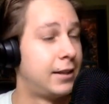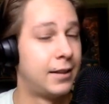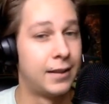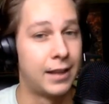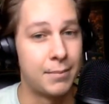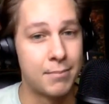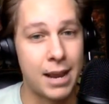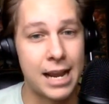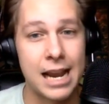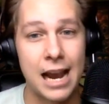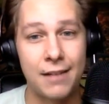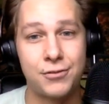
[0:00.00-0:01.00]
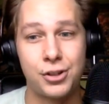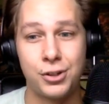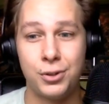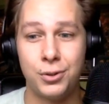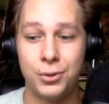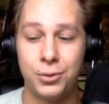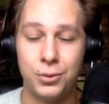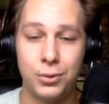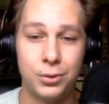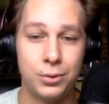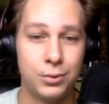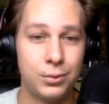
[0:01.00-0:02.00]
they may have
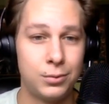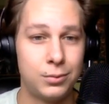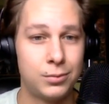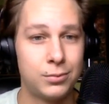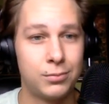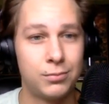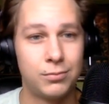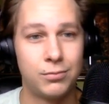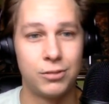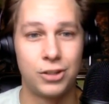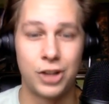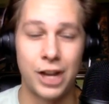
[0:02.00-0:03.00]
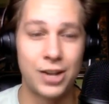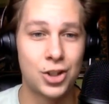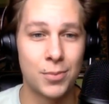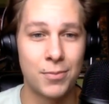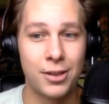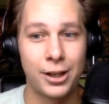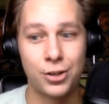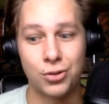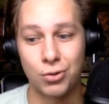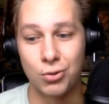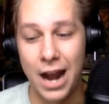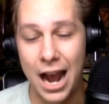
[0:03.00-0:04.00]
to shake some things
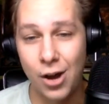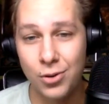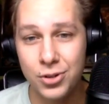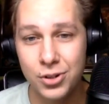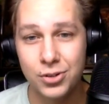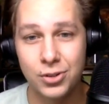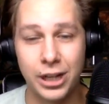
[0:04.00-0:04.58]
around.